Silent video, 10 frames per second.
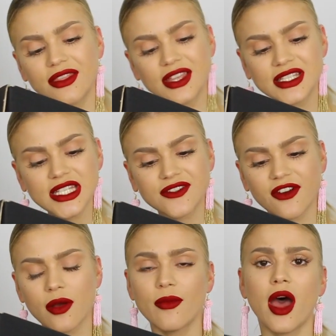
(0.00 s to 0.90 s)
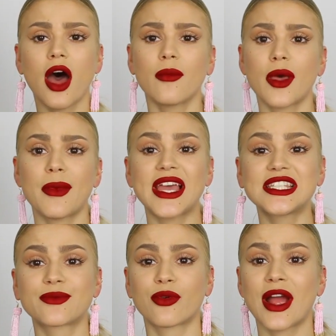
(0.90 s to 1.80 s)
this is from
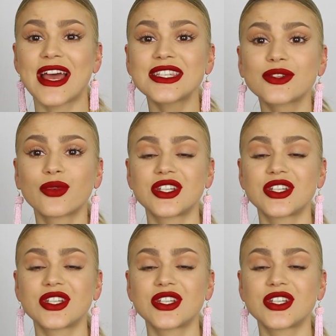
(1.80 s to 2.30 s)
Amaze Press,